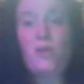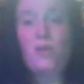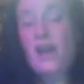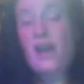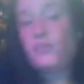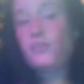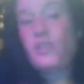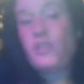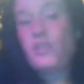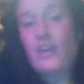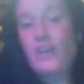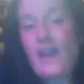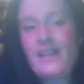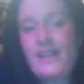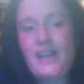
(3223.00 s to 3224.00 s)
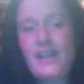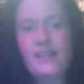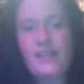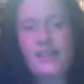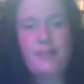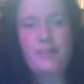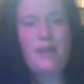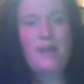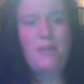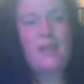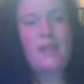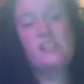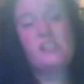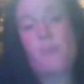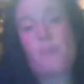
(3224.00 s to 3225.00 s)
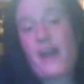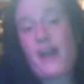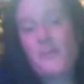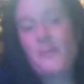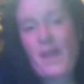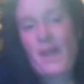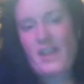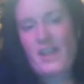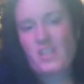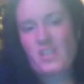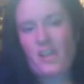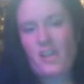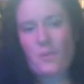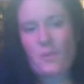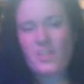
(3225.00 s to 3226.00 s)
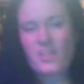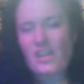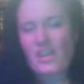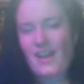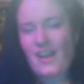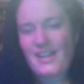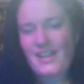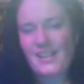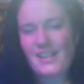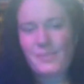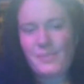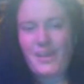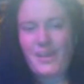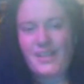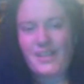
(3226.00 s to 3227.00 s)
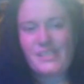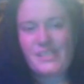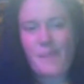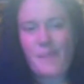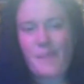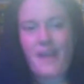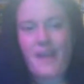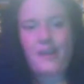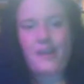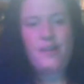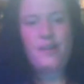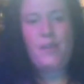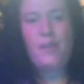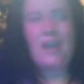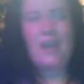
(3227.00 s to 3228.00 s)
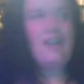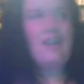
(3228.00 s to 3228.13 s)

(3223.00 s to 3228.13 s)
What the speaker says: as we share ideas. I mean, we get inspired by each other. We share ideas, we get inspired. We